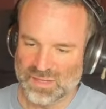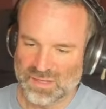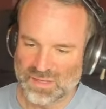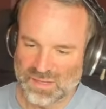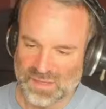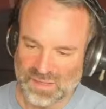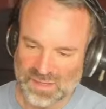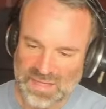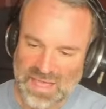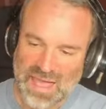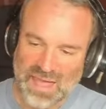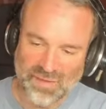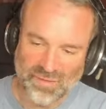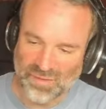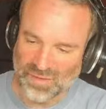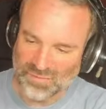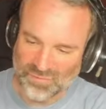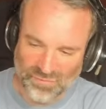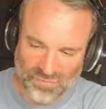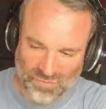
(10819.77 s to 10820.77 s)
Yeah,
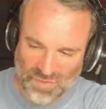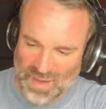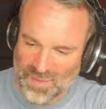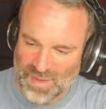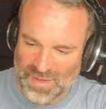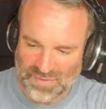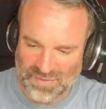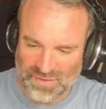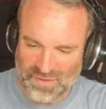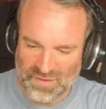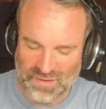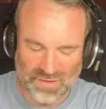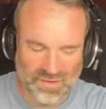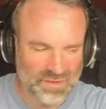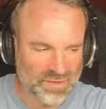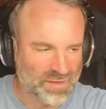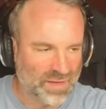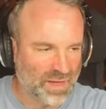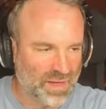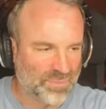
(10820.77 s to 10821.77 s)
Remy,
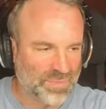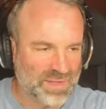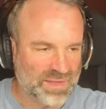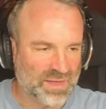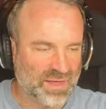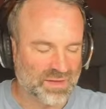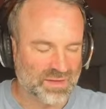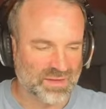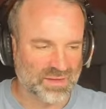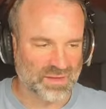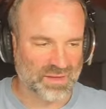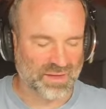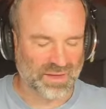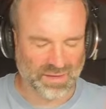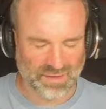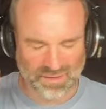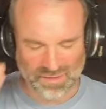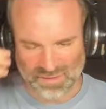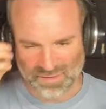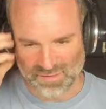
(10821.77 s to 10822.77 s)

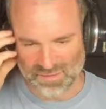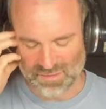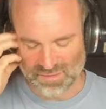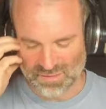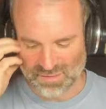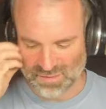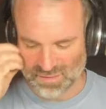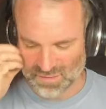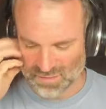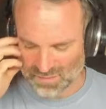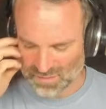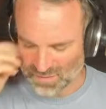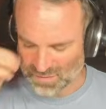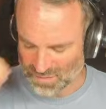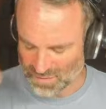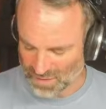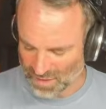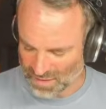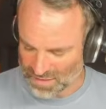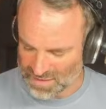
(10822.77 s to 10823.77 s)
like,
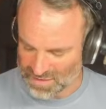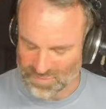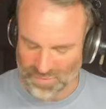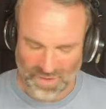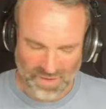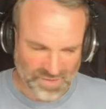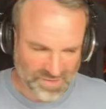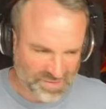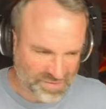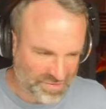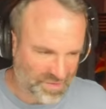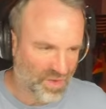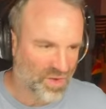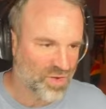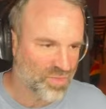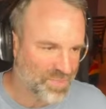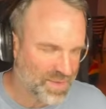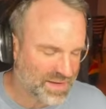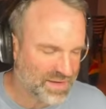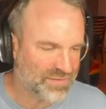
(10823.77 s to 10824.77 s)
I need to make so
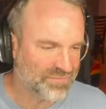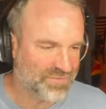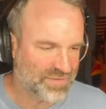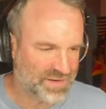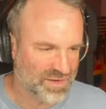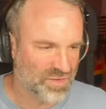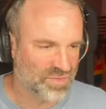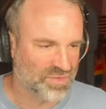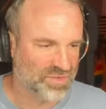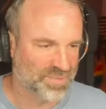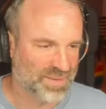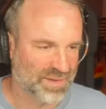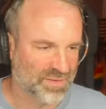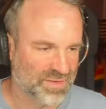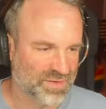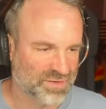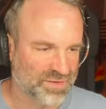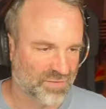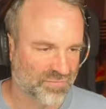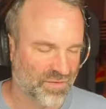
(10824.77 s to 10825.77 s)
many videos about
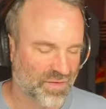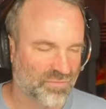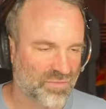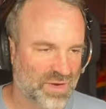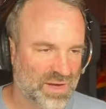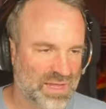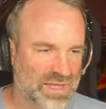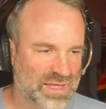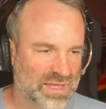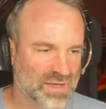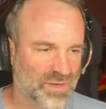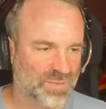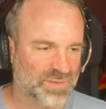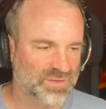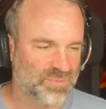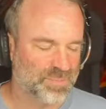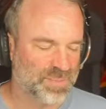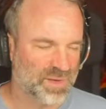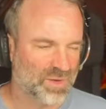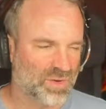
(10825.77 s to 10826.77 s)
this stuff. I mean, to
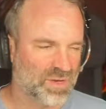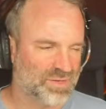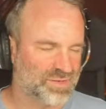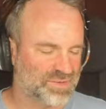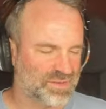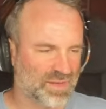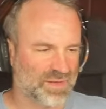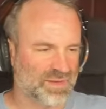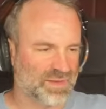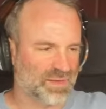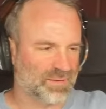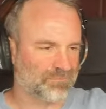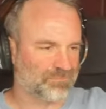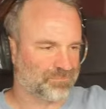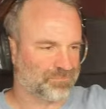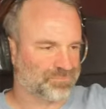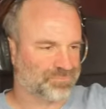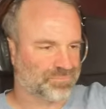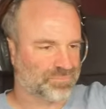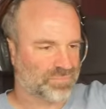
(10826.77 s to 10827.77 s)
be honest, I
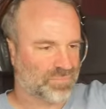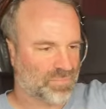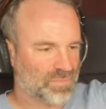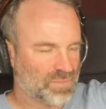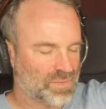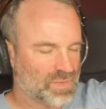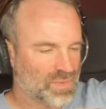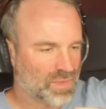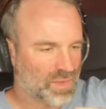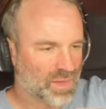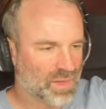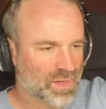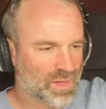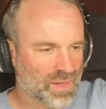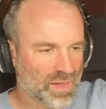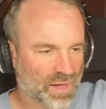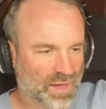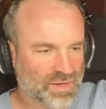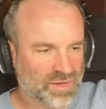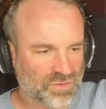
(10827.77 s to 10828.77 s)

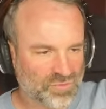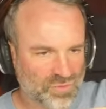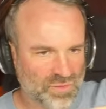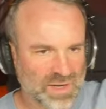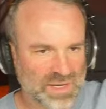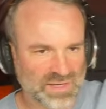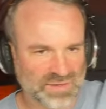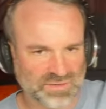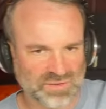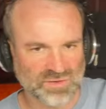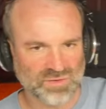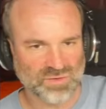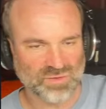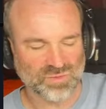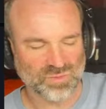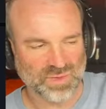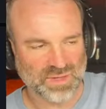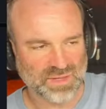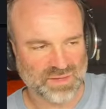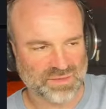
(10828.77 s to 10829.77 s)
could really do
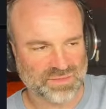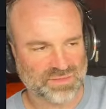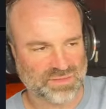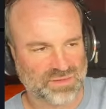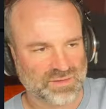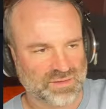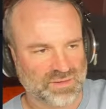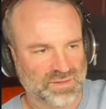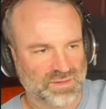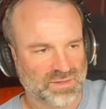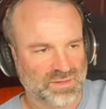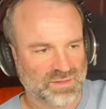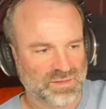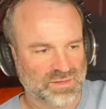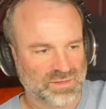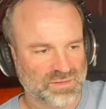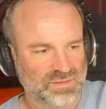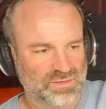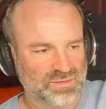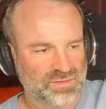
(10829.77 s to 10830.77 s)
with
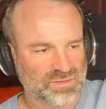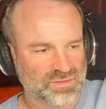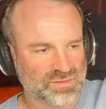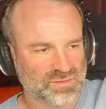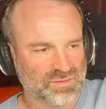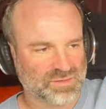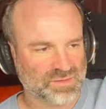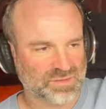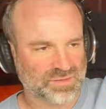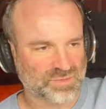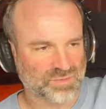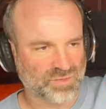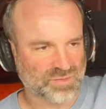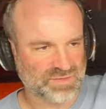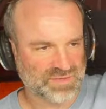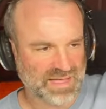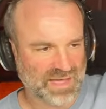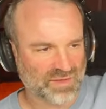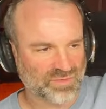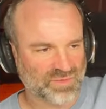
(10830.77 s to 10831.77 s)
just sort of
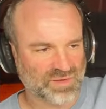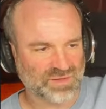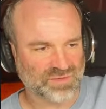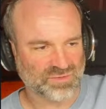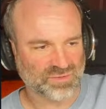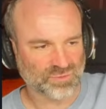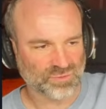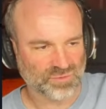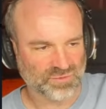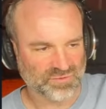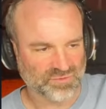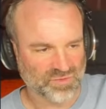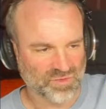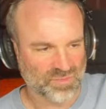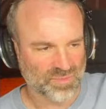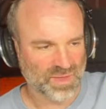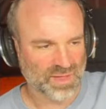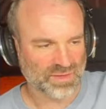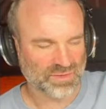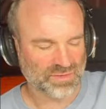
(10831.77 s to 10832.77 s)
downing tools for a
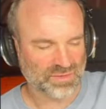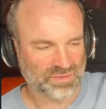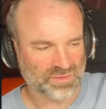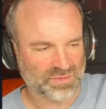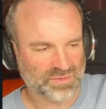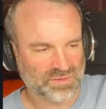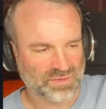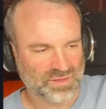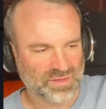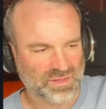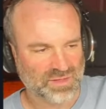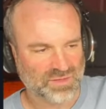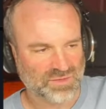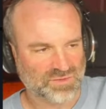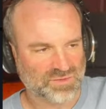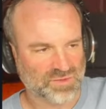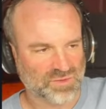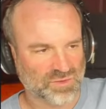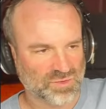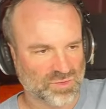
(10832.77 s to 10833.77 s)
month
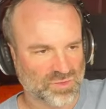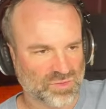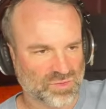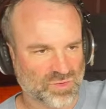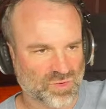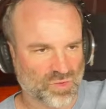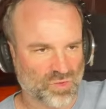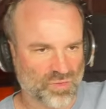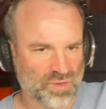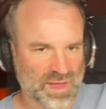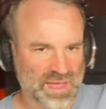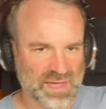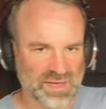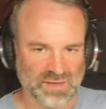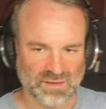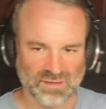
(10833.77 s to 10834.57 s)
to create